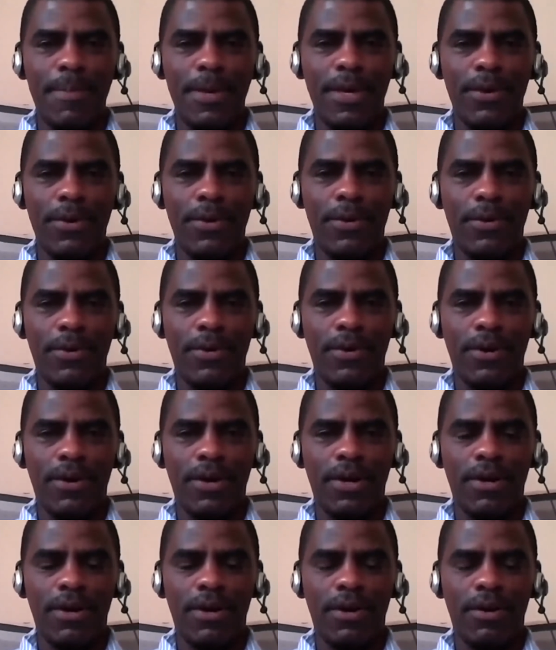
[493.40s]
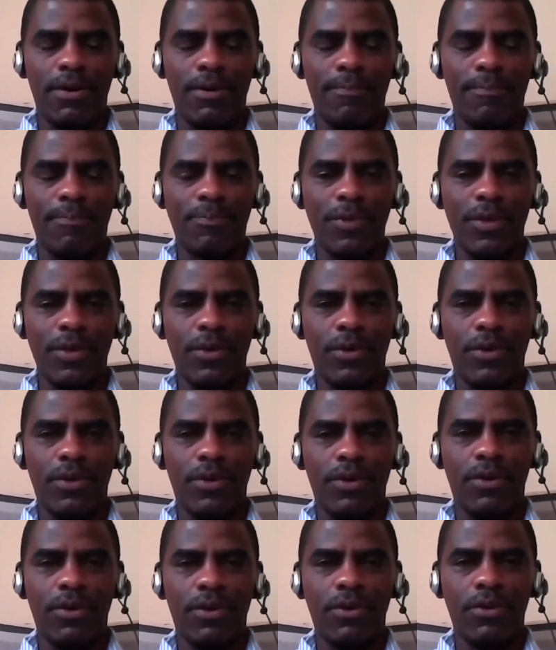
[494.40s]
Beo
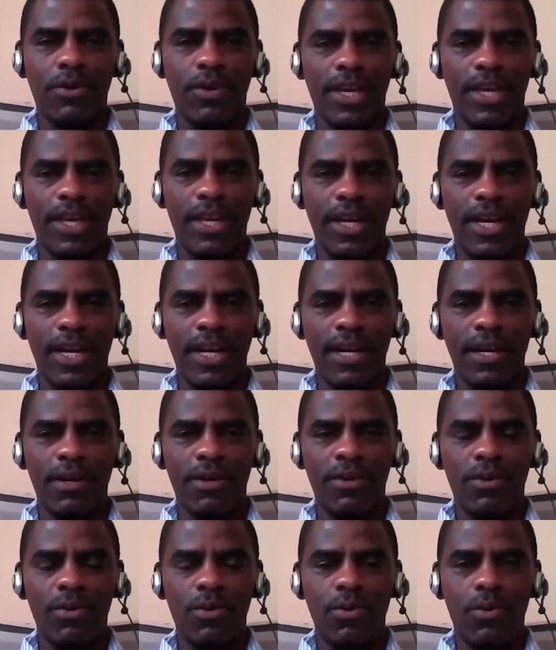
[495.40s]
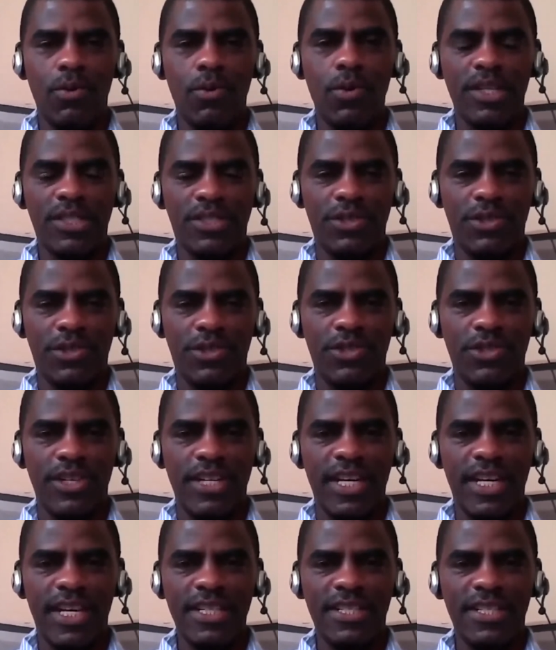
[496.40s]
Ogea, who has not
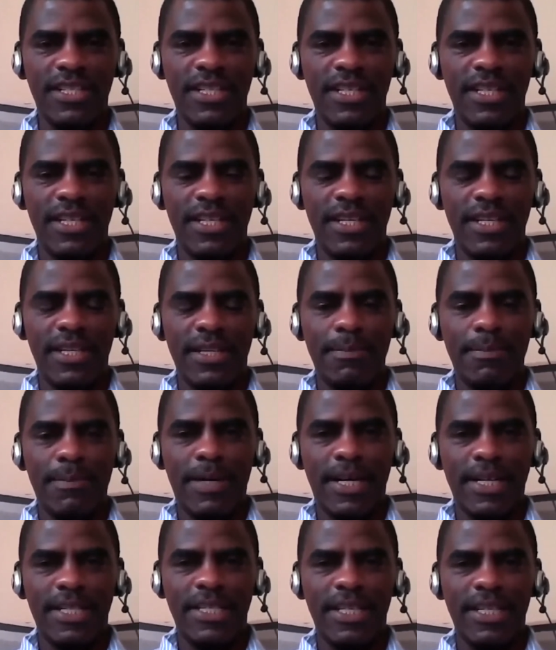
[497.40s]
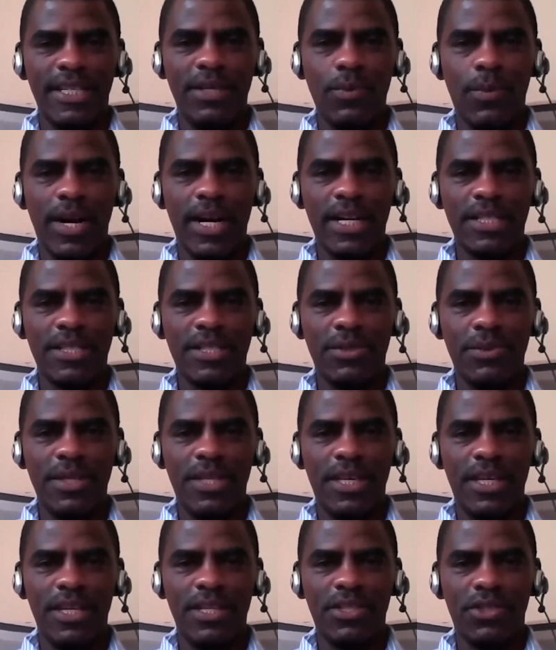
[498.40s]
joined us, but he works
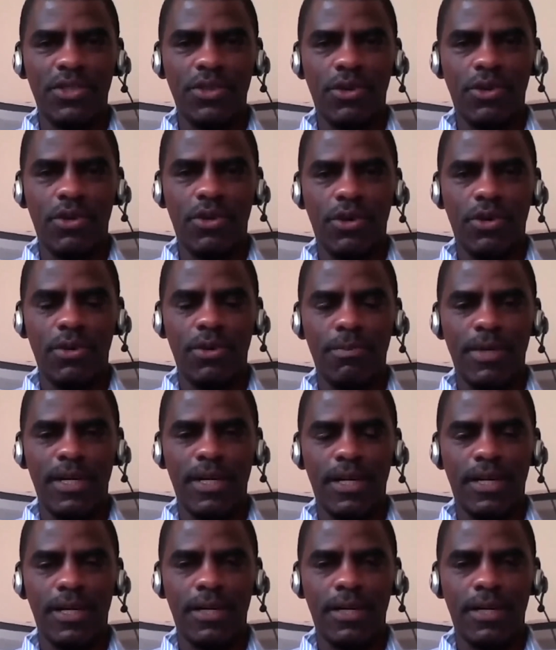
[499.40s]
with the Stockholm